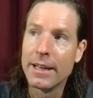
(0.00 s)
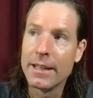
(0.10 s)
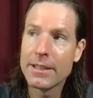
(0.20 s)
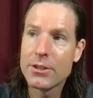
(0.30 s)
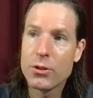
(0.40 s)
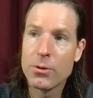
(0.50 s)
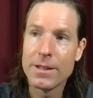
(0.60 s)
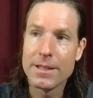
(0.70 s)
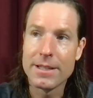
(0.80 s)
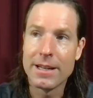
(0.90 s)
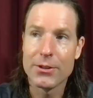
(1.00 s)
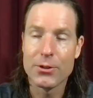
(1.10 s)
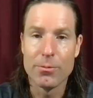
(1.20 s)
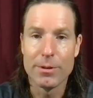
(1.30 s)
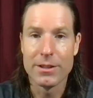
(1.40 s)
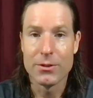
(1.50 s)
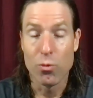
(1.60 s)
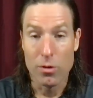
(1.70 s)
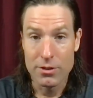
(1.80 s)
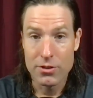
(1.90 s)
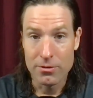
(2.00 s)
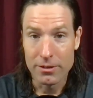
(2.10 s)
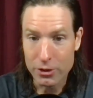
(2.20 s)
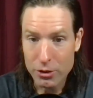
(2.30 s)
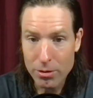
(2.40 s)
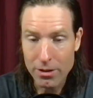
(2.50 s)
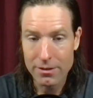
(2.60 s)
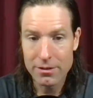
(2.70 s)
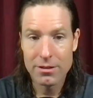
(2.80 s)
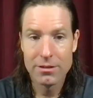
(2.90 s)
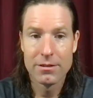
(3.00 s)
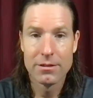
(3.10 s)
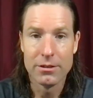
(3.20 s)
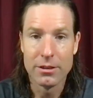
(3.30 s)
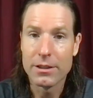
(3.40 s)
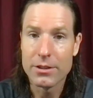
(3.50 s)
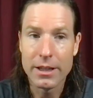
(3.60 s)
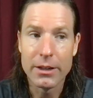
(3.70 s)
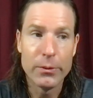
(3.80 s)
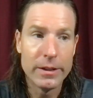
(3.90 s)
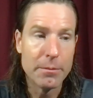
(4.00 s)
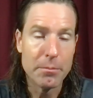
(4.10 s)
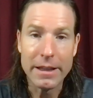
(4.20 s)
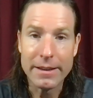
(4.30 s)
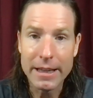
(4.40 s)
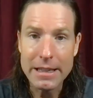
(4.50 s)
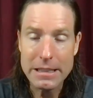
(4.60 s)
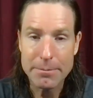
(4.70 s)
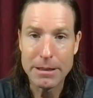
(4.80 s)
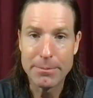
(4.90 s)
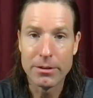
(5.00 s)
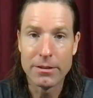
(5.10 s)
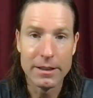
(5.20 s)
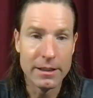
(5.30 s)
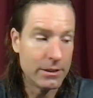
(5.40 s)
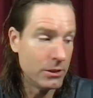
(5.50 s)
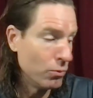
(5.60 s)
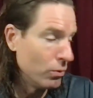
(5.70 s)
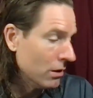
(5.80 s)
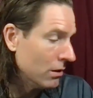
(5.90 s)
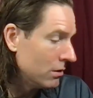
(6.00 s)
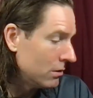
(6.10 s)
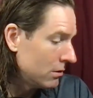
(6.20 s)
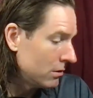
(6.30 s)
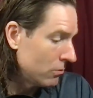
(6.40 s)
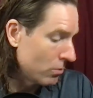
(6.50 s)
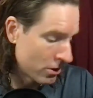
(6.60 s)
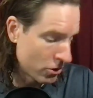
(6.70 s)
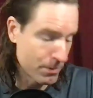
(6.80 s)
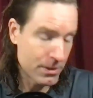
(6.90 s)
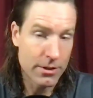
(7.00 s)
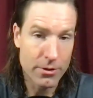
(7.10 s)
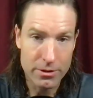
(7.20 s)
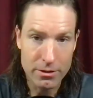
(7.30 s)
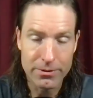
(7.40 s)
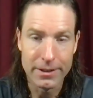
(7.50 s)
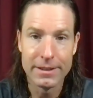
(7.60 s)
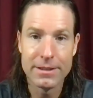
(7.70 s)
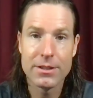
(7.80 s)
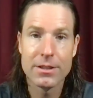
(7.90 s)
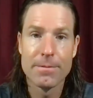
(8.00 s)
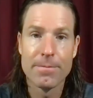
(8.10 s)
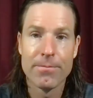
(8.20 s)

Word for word: And that's true, and it's not true, because words certainly do hurt. You can say really mean things to people, and you will one hundred percent hurt their feelings.